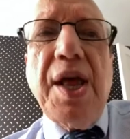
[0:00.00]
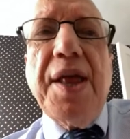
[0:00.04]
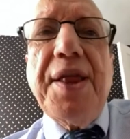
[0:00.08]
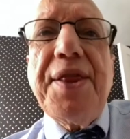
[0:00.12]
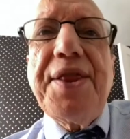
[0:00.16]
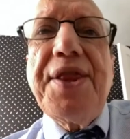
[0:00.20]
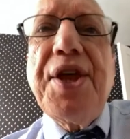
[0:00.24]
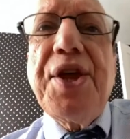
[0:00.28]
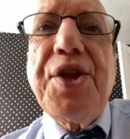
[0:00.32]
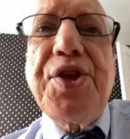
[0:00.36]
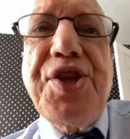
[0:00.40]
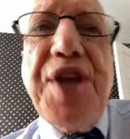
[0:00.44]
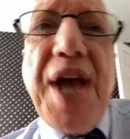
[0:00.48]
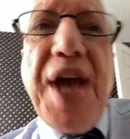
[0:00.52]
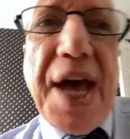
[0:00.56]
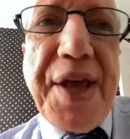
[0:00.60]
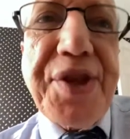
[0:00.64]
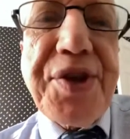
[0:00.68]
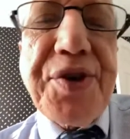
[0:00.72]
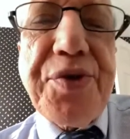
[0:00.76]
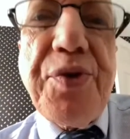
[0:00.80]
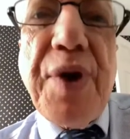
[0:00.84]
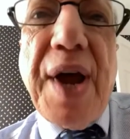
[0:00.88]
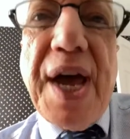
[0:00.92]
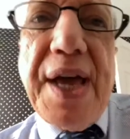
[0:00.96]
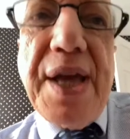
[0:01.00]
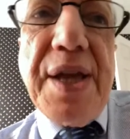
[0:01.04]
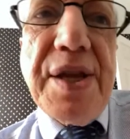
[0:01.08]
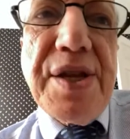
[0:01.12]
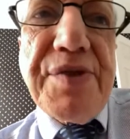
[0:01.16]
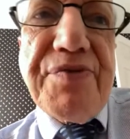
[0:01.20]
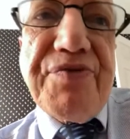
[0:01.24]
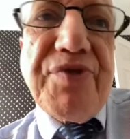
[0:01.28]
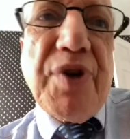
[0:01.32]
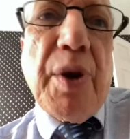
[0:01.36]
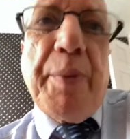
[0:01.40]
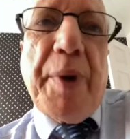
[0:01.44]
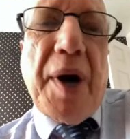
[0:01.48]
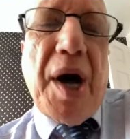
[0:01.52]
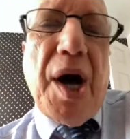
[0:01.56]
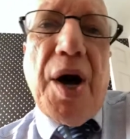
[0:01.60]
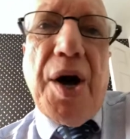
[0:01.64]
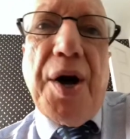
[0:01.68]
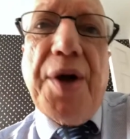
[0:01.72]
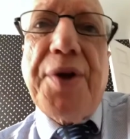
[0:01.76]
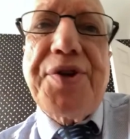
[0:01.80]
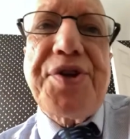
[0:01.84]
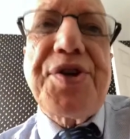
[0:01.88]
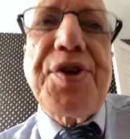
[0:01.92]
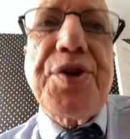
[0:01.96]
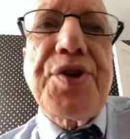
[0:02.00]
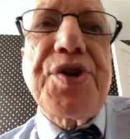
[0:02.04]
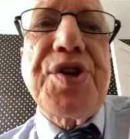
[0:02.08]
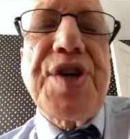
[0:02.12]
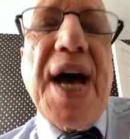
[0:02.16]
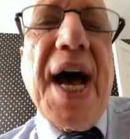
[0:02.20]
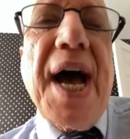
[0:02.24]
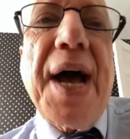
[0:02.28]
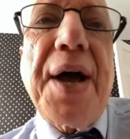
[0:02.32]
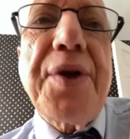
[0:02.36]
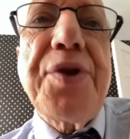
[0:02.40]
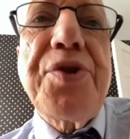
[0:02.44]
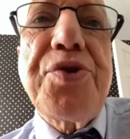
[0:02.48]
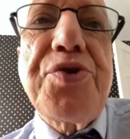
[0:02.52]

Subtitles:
the death rate from a heart attack